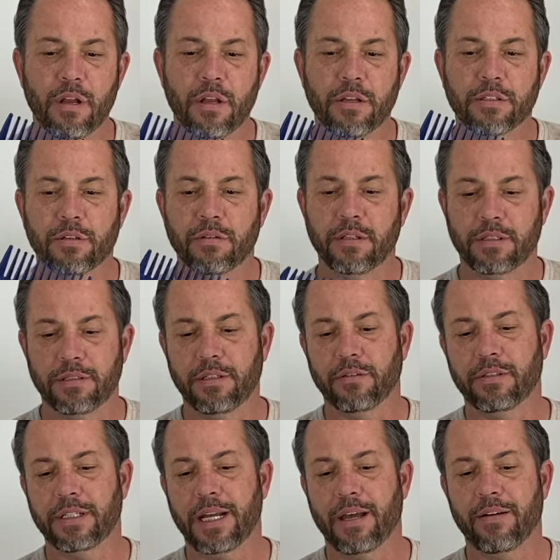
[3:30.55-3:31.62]
So this, you'll
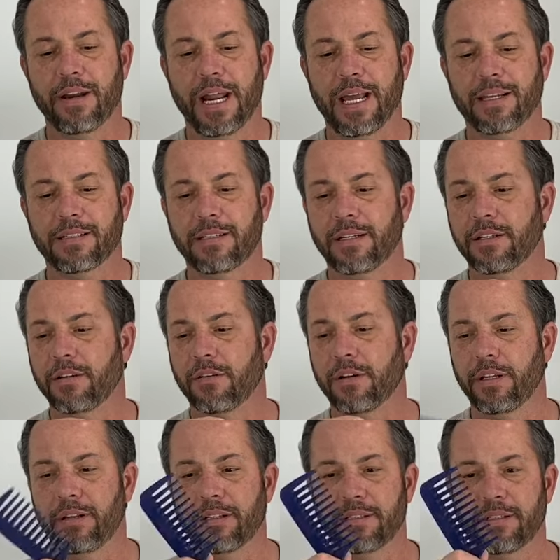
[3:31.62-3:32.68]
see how nasty and dirty
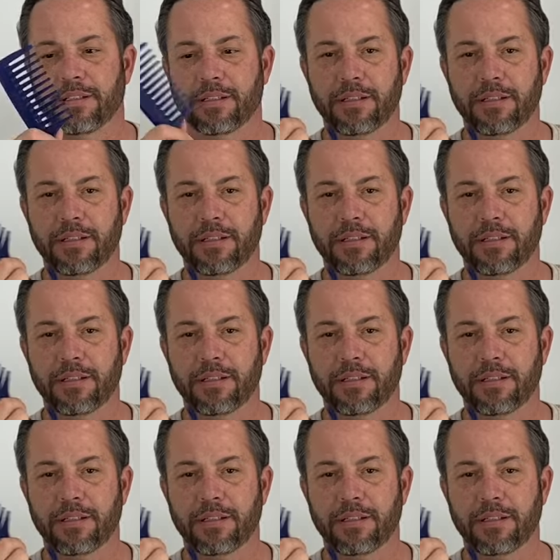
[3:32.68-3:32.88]
this is.